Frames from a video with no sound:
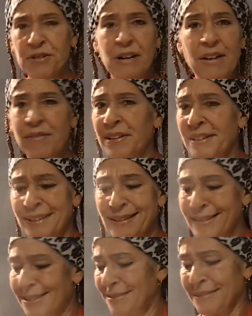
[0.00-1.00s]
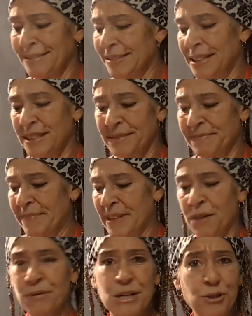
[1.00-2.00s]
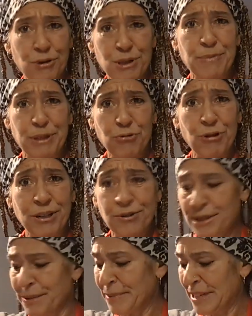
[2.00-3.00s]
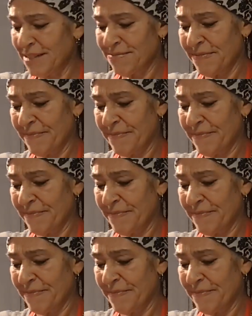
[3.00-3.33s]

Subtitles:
you're having like a Rice Krispie treat or something.